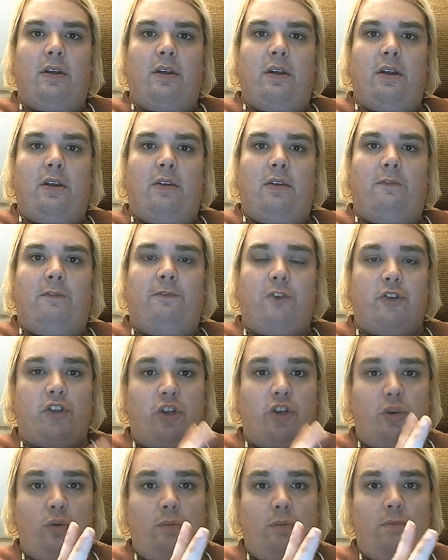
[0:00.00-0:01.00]
for
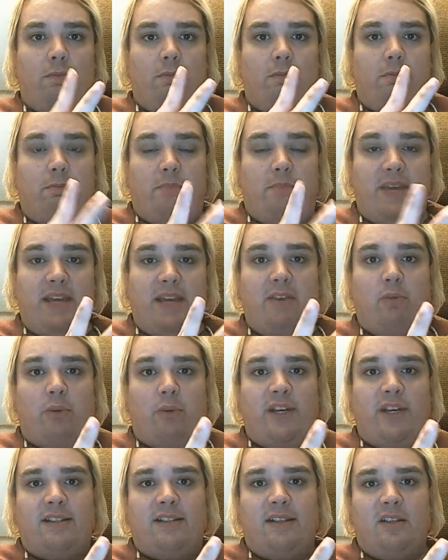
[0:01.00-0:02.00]
two big
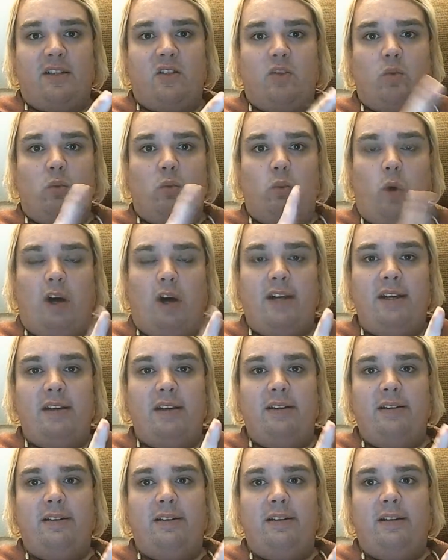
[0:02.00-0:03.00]
reasons. One
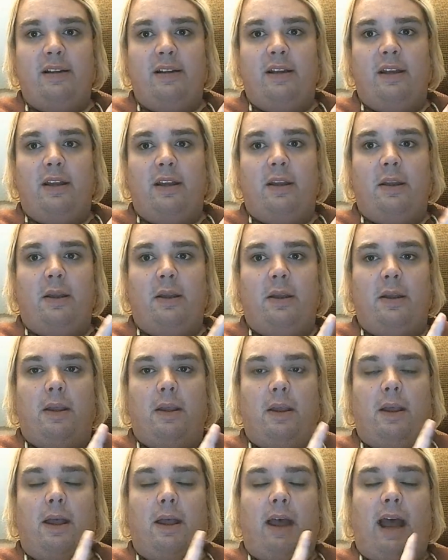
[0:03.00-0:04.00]

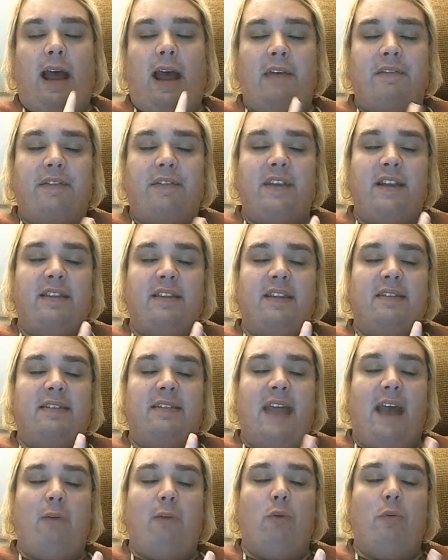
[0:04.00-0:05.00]
I think that
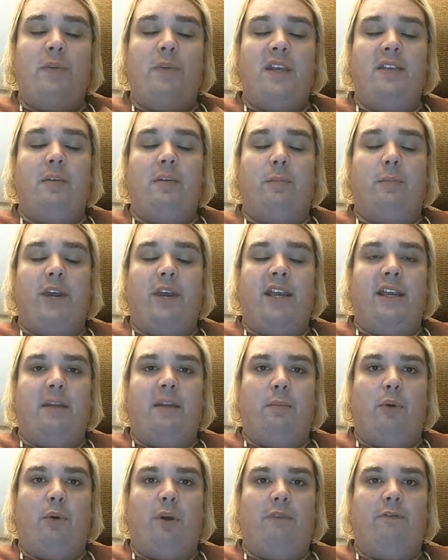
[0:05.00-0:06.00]
that will be the breaking
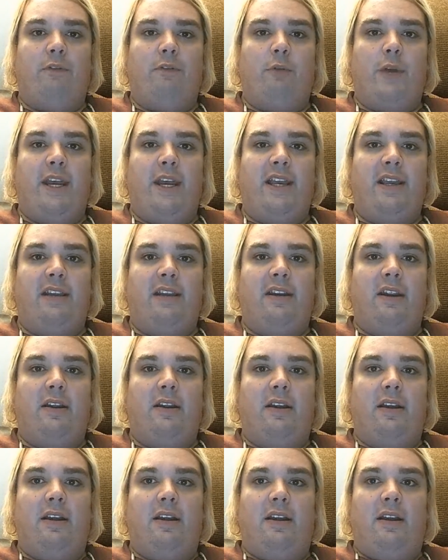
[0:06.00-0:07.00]
point for Reigen.
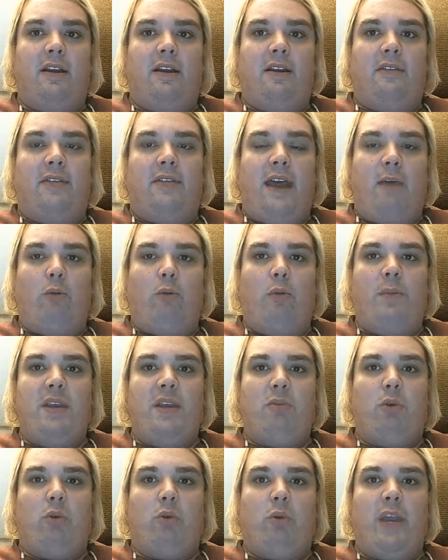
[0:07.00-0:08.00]
That will be
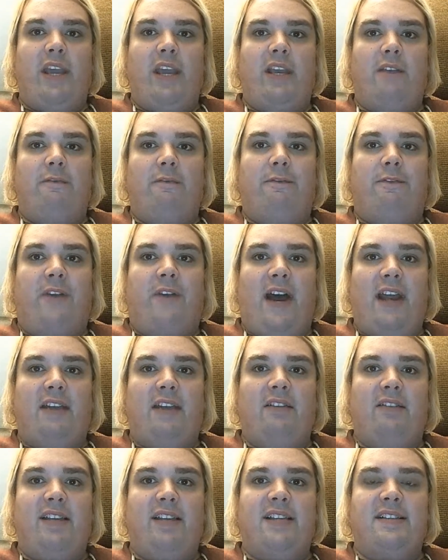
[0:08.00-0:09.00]
where Reigen
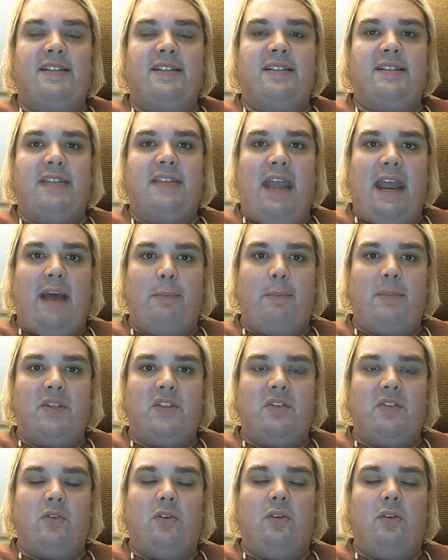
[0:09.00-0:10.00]
finally
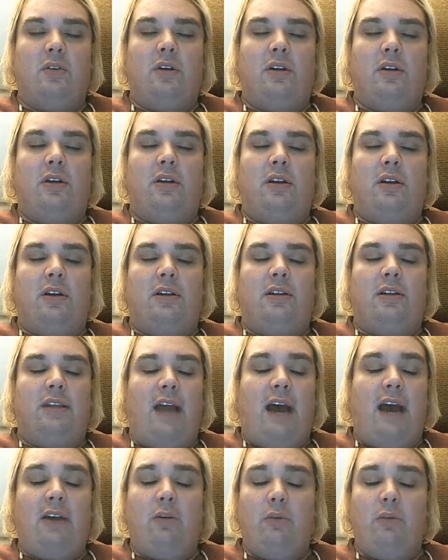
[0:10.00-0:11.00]
snaps,
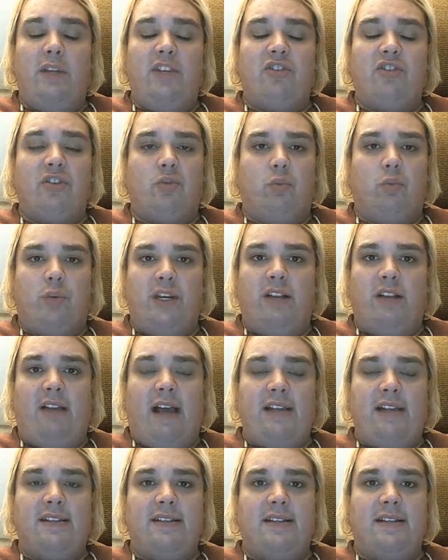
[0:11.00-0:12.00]
not only just
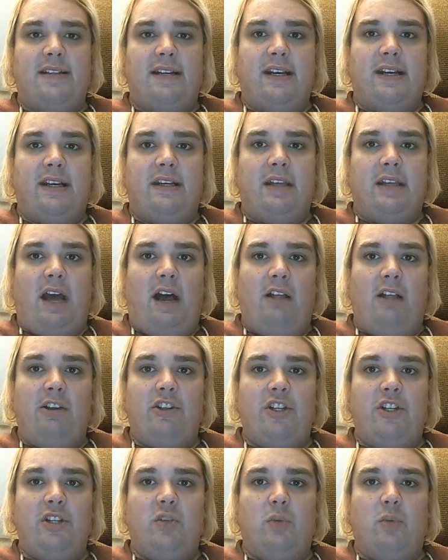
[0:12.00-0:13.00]
realizes and
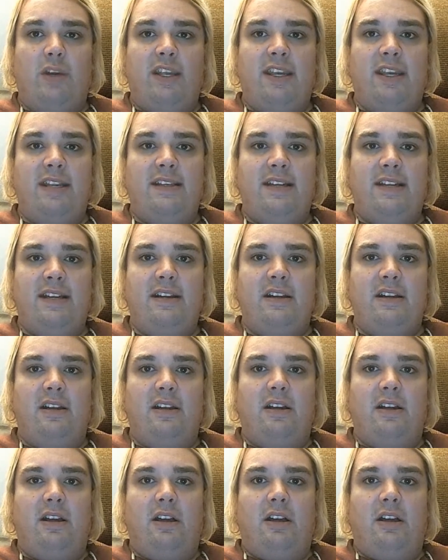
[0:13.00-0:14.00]
acknowledges what he did,
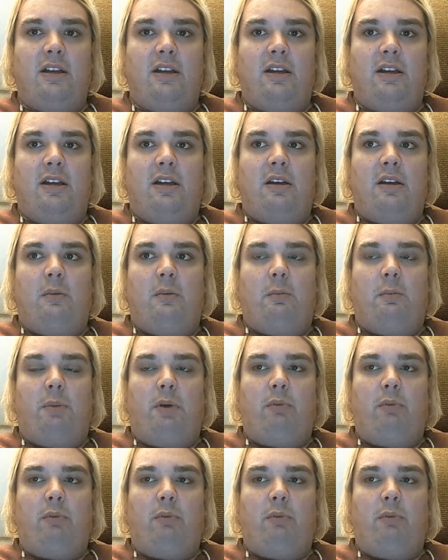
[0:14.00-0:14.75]
but will